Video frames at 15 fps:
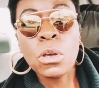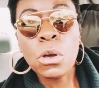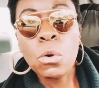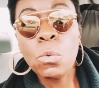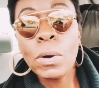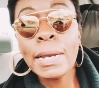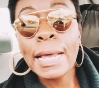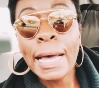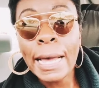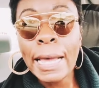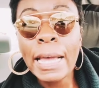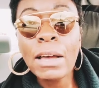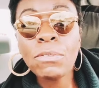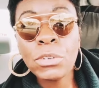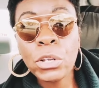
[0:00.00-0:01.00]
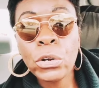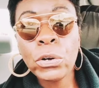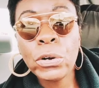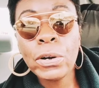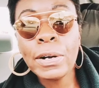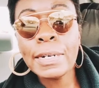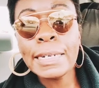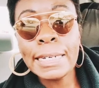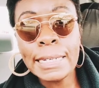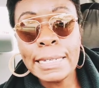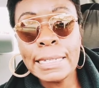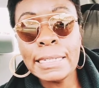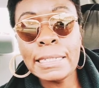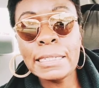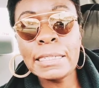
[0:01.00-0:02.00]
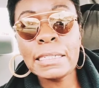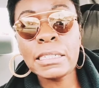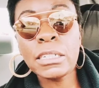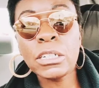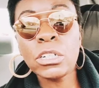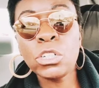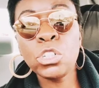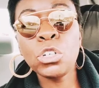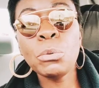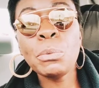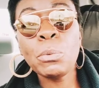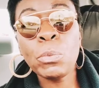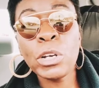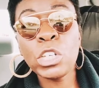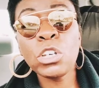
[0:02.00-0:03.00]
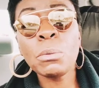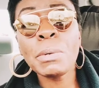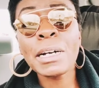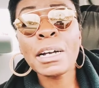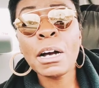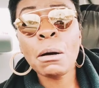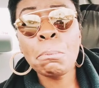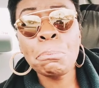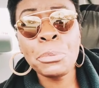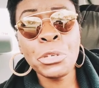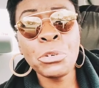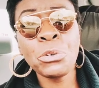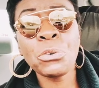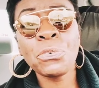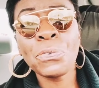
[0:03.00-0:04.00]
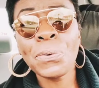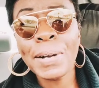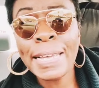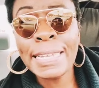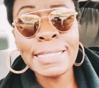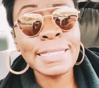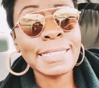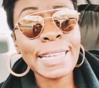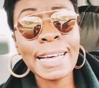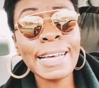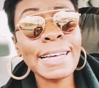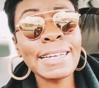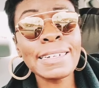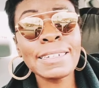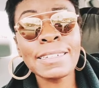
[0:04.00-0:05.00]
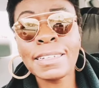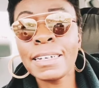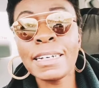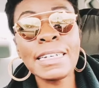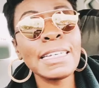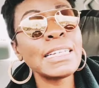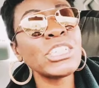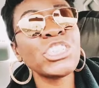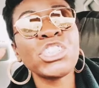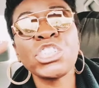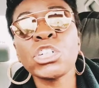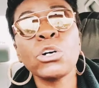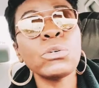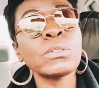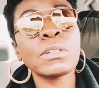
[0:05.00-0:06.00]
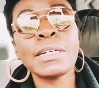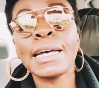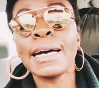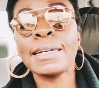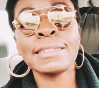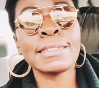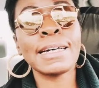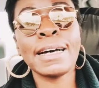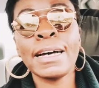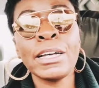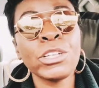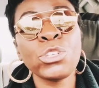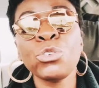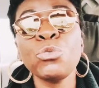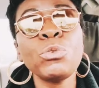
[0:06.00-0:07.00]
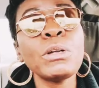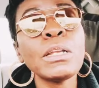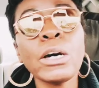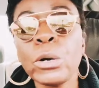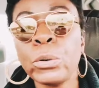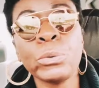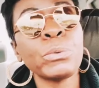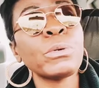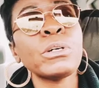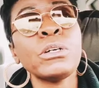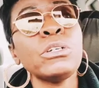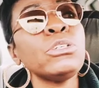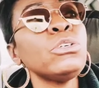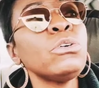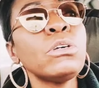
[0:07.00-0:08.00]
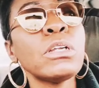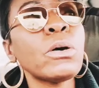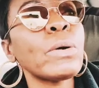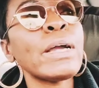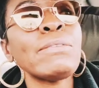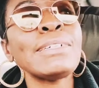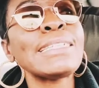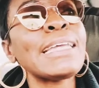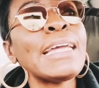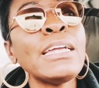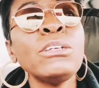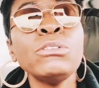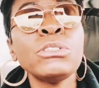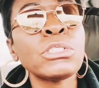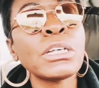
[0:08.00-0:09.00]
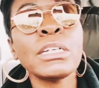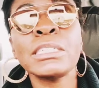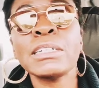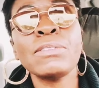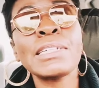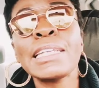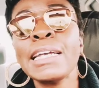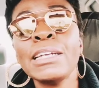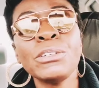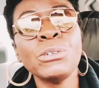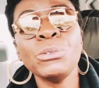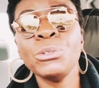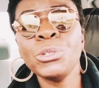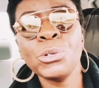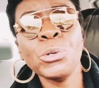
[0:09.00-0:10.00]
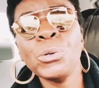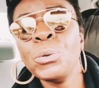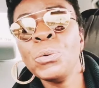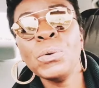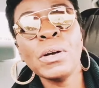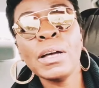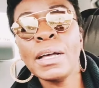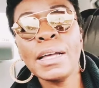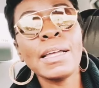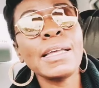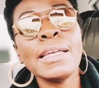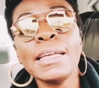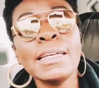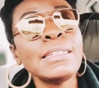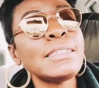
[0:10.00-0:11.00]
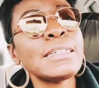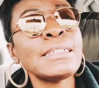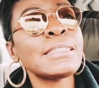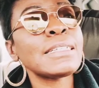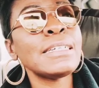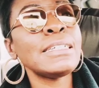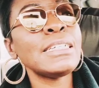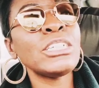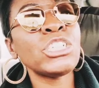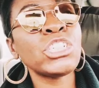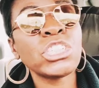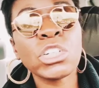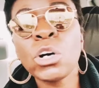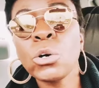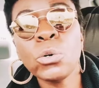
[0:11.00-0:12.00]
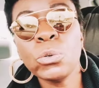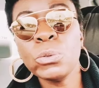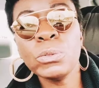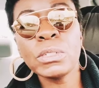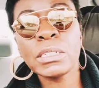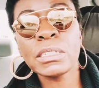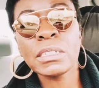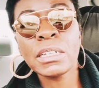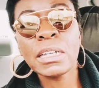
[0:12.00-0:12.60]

What I have learned is when you become beautiful inside, honey, it shows on the outside. You glow. You glow everything you touch, everything you do. It shows.